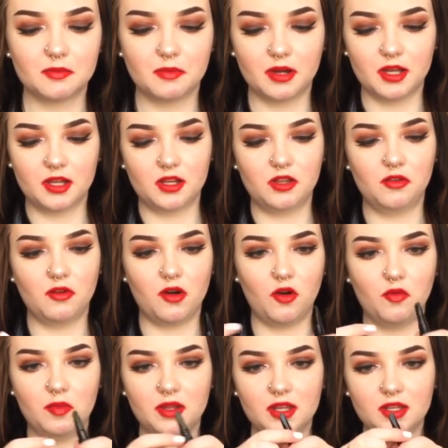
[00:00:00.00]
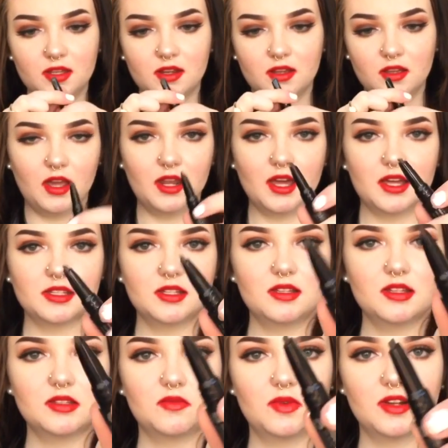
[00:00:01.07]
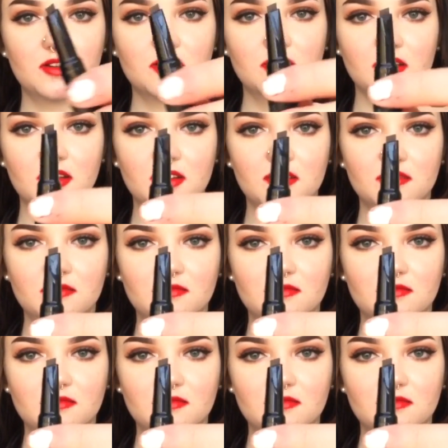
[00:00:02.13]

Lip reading: but you open it and it has like this weird, like,